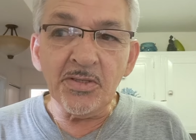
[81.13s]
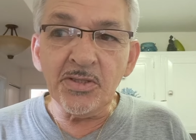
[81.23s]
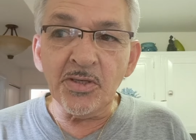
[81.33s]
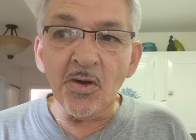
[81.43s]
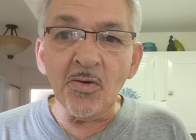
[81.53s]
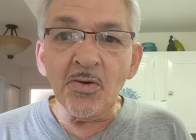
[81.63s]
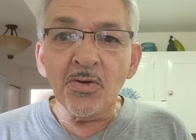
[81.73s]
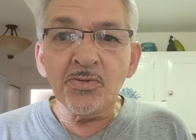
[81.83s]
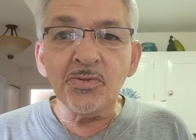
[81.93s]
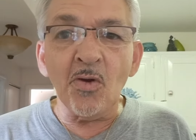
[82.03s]
You know,
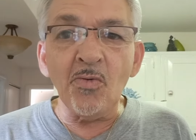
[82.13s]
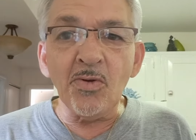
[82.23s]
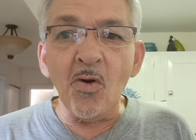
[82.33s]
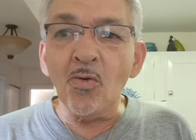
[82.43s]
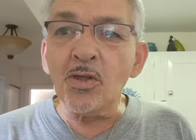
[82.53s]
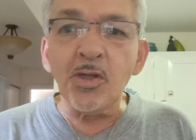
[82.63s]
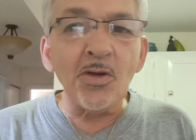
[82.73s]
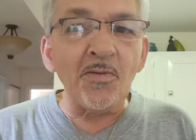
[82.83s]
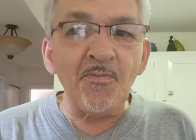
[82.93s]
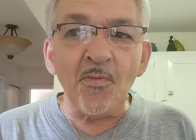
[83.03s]
don't go
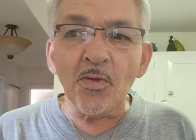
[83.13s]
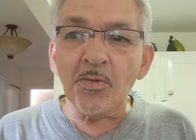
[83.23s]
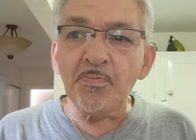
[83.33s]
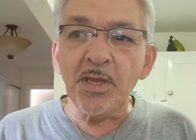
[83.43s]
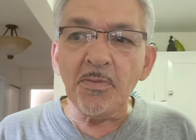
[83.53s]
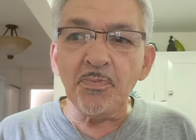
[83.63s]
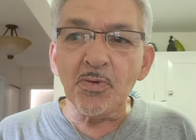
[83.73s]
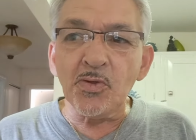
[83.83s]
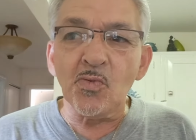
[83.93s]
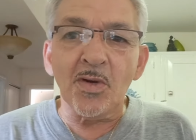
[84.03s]
looking for the people
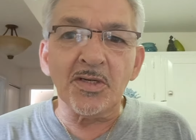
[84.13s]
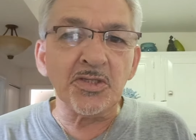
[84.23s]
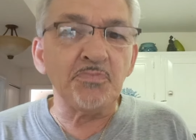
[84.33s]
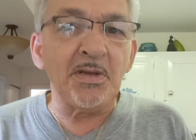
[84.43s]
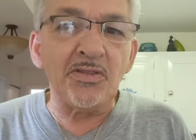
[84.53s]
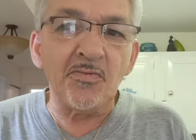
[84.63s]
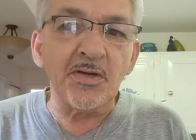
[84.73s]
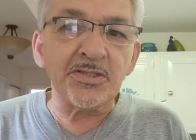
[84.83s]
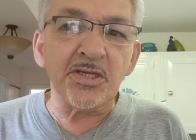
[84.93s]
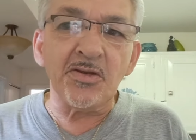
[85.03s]
you want to spend the
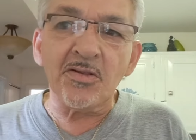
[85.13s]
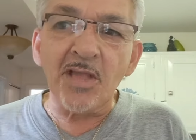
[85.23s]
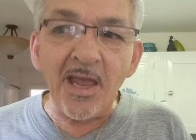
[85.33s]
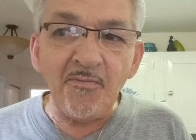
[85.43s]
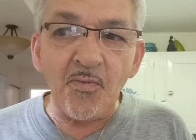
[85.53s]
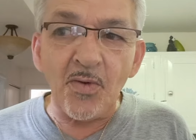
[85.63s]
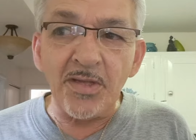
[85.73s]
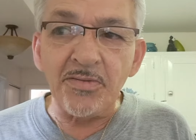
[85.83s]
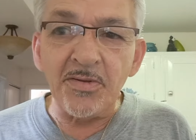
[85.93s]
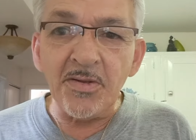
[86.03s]
rest of your life with.